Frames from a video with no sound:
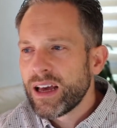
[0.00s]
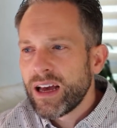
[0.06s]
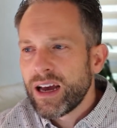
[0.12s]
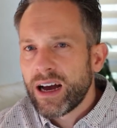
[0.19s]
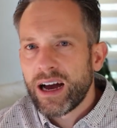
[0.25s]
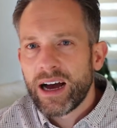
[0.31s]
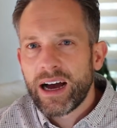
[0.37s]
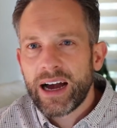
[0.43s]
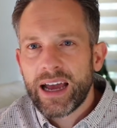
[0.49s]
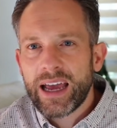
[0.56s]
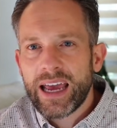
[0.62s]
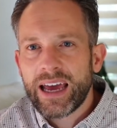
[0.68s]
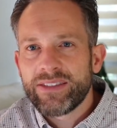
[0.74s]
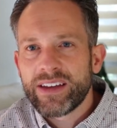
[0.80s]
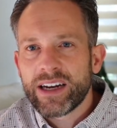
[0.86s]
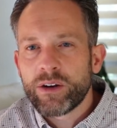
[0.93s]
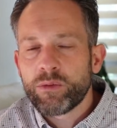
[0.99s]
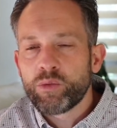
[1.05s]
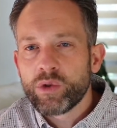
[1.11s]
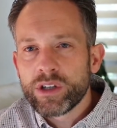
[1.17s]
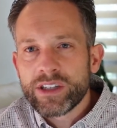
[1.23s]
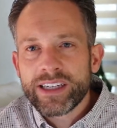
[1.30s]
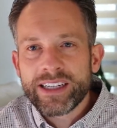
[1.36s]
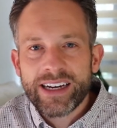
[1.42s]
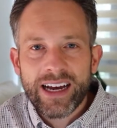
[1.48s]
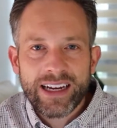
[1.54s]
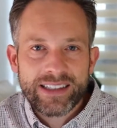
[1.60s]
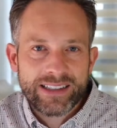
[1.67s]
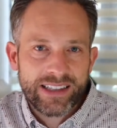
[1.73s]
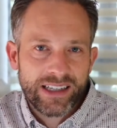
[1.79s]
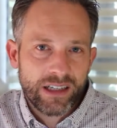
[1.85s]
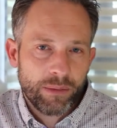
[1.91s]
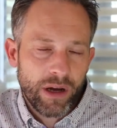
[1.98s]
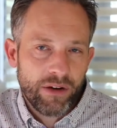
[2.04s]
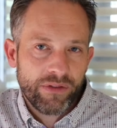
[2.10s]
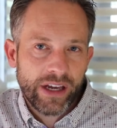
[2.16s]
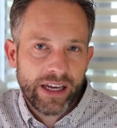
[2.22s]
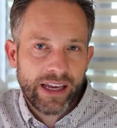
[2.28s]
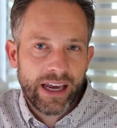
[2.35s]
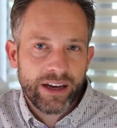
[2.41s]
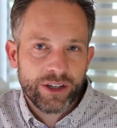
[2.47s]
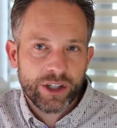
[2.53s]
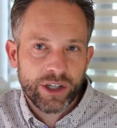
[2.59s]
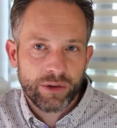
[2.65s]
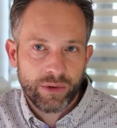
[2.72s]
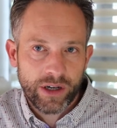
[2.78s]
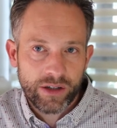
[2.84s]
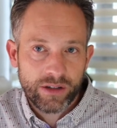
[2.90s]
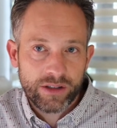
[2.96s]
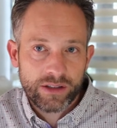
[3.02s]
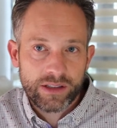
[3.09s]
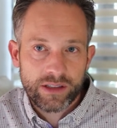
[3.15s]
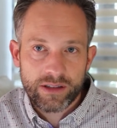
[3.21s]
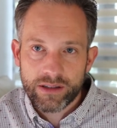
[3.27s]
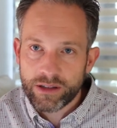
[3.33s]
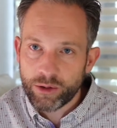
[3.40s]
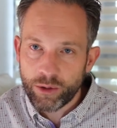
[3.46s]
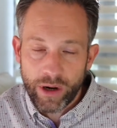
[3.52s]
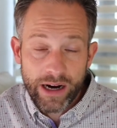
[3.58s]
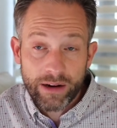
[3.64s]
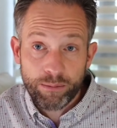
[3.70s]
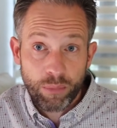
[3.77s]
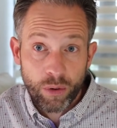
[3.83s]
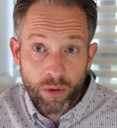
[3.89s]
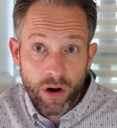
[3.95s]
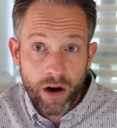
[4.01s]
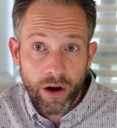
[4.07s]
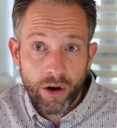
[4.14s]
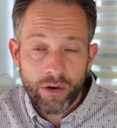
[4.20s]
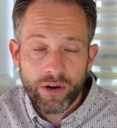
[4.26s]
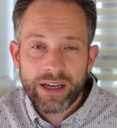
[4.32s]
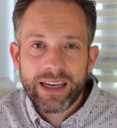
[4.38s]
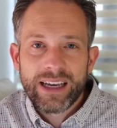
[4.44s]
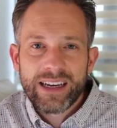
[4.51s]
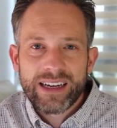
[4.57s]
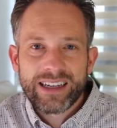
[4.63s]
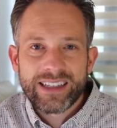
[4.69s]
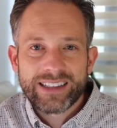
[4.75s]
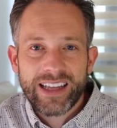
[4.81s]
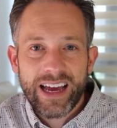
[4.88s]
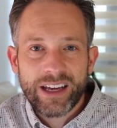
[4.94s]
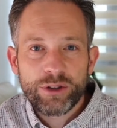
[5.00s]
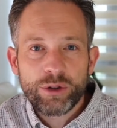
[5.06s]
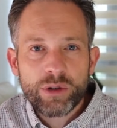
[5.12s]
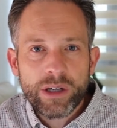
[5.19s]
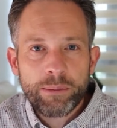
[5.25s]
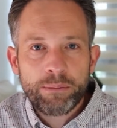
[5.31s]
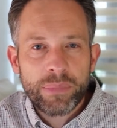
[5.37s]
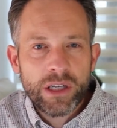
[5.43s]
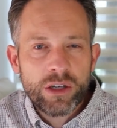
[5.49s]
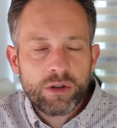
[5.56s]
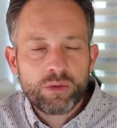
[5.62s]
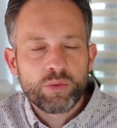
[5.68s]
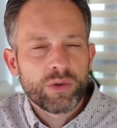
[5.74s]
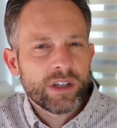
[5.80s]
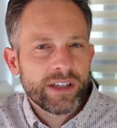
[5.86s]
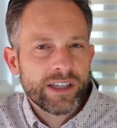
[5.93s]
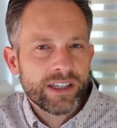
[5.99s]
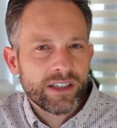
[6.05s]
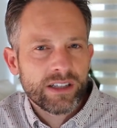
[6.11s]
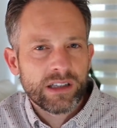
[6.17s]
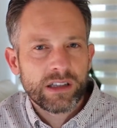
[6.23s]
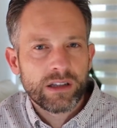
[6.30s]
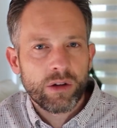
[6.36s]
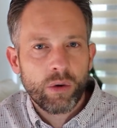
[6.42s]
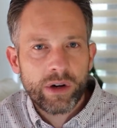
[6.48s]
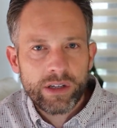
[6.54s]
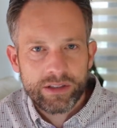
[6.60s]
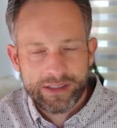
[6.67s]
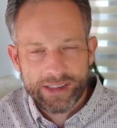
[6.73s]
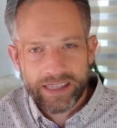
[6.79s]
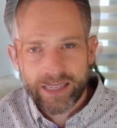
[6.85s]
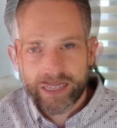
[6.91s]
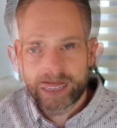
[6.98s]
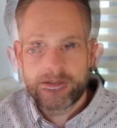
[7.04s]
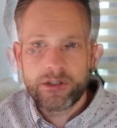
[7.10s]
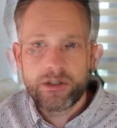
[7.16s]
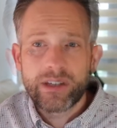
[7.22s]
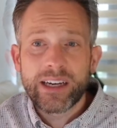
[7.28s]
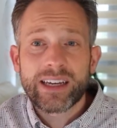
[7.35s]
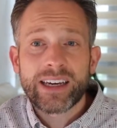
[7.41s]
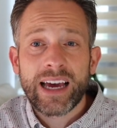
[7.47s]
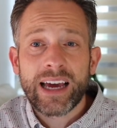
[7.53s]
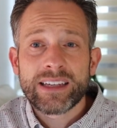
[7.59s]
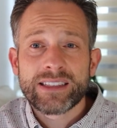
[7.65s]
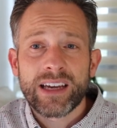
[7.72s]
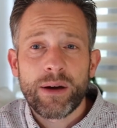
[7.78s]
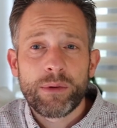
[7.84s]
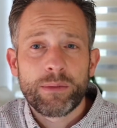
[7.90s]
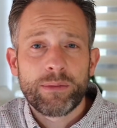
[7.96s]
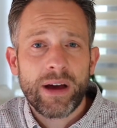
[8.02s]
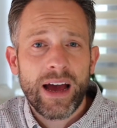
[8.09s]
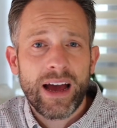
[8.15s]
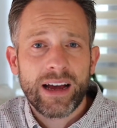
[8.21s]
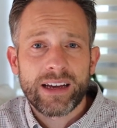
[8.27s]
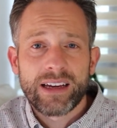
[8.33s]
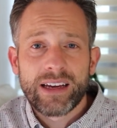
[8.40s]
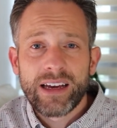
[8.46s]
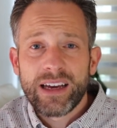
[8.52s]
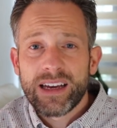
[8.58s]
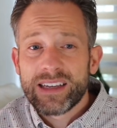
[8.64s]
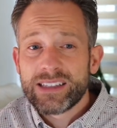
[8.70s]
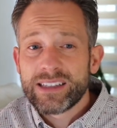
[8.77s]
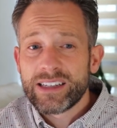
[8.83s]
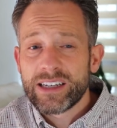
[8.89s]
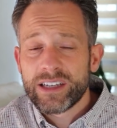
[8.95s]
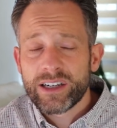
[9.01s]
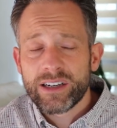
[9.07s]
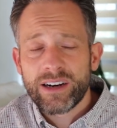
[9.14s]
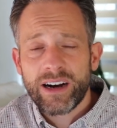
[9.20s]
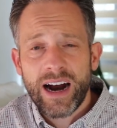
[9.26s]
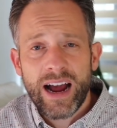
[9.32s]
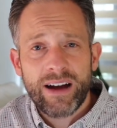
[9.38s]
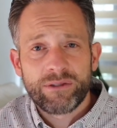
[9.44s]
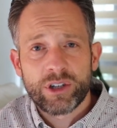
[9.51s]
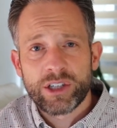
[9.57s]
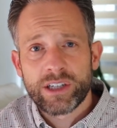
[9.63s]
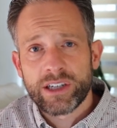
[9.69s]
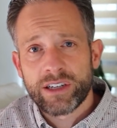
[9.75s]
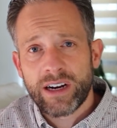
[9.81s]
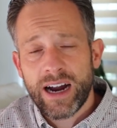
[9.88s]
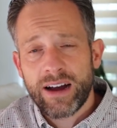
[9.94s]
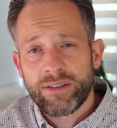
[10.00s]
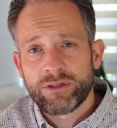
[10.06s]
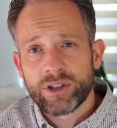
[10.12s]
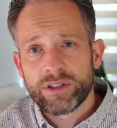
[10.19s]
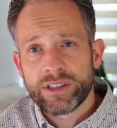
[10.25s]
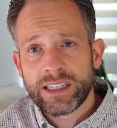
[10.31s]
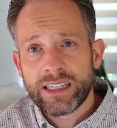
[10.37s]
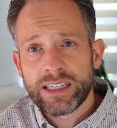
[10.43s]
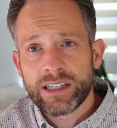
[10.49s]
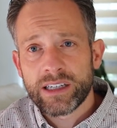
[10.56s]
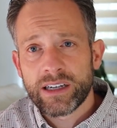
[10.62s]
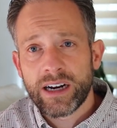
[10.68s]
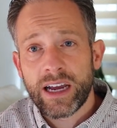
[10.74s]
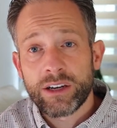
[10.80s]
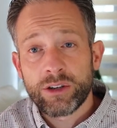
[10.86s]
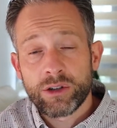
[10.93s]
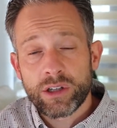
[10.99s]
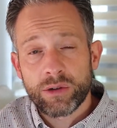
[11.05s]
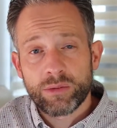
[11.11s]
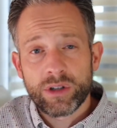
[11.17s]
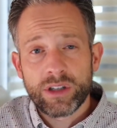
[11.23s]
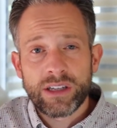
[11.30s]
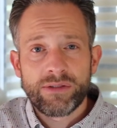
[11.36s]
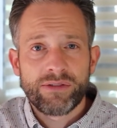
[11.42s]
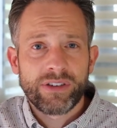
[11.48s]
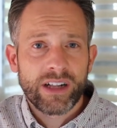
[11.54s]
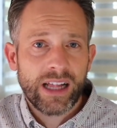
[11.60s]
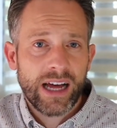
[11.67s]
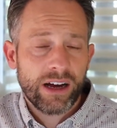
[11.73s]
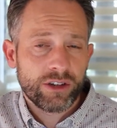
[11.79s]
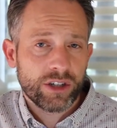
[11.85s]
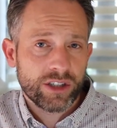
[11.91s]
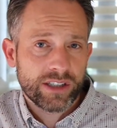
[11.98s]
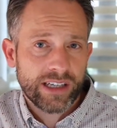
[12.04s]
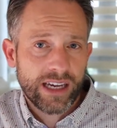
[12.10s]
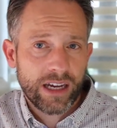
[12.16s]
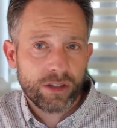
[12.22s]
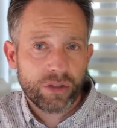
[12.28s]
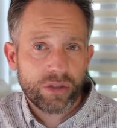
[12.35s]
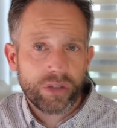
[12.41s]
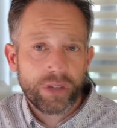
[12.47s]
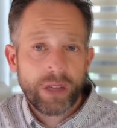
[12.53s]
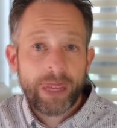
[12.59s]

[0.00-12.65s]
Uh, and then a really nice thing about vacation rentals, a great pro, is that you can build really good loyalty. You get guests coming back year after year after year, and you can really fill out your schedule